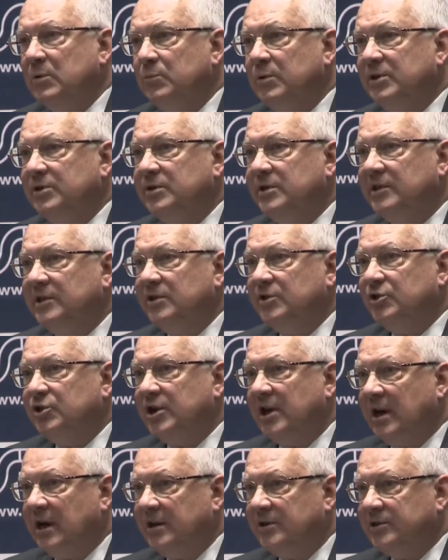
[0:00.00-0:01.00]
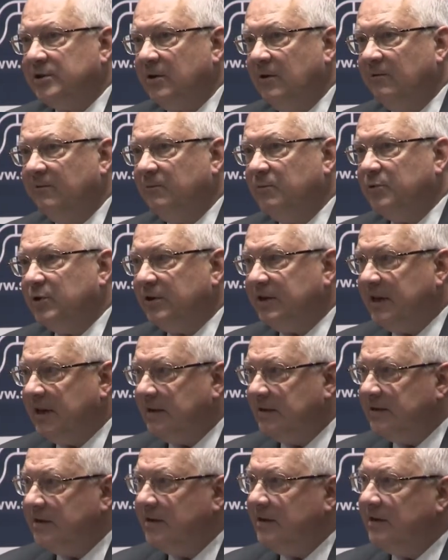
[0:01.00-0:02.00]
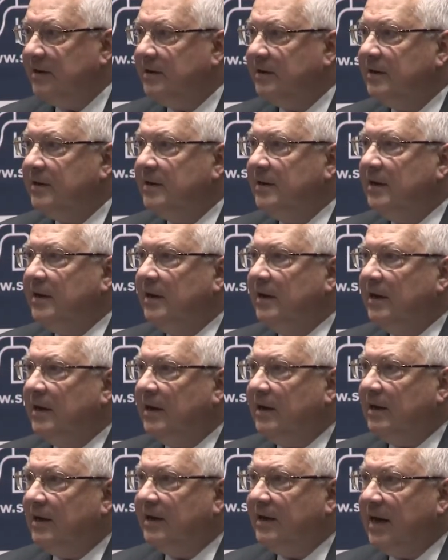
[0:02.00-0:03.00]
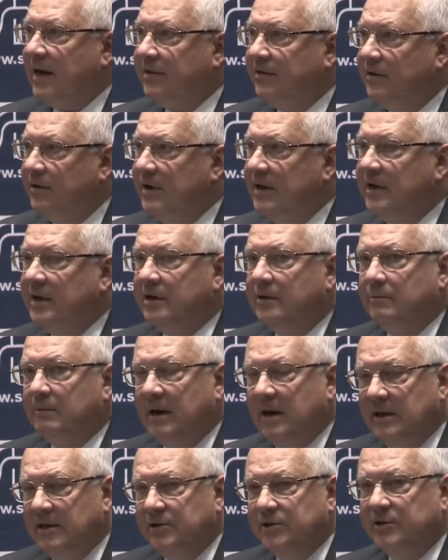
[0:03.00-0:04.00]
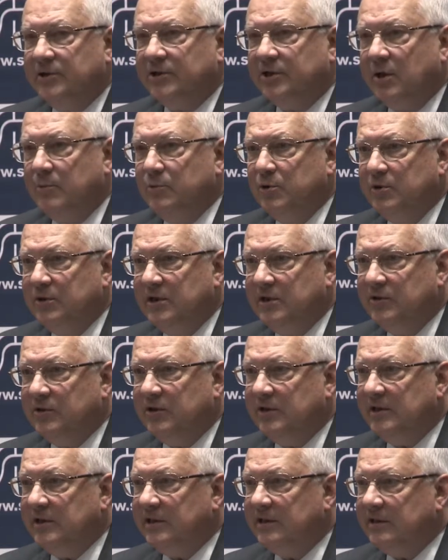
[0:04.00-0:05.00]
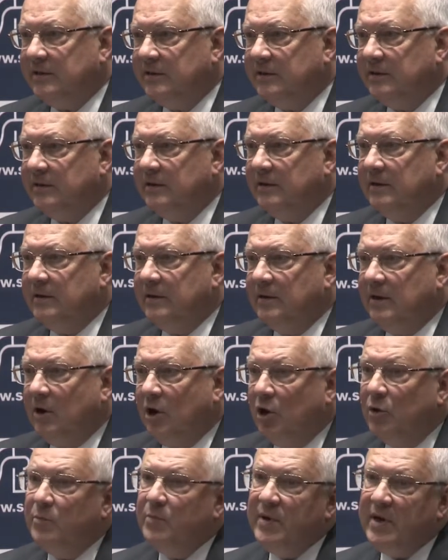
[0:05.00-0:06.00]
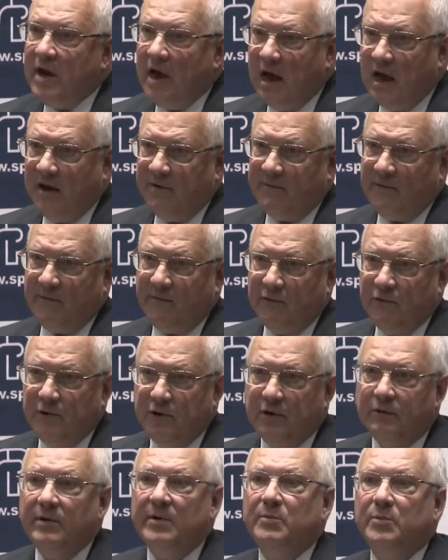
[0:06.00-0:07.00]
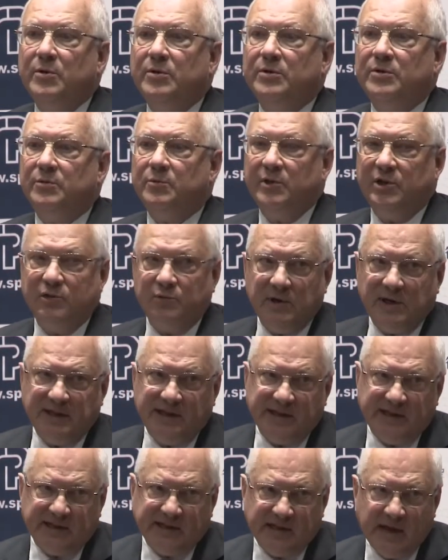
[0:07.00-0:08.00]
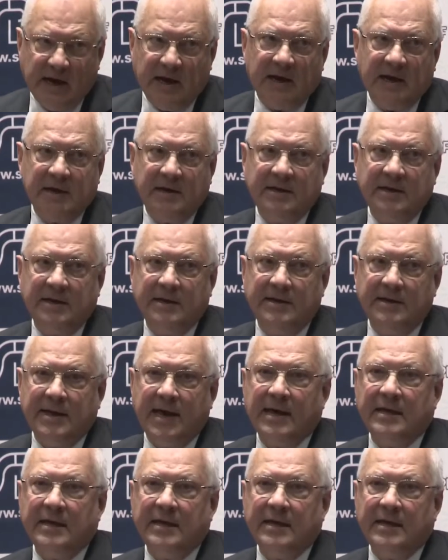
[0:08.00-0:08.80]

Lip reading: which is in charge of protecting Catholic religious communities on behalf of an agreement which was signed in